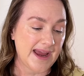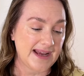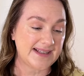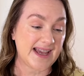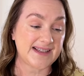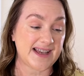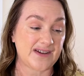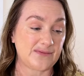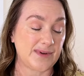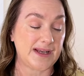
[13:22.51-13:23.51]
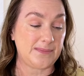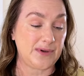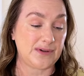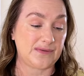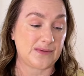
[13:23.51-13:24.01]
It sounds like a really
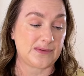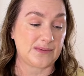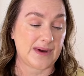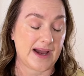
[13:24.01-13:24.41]
beautiful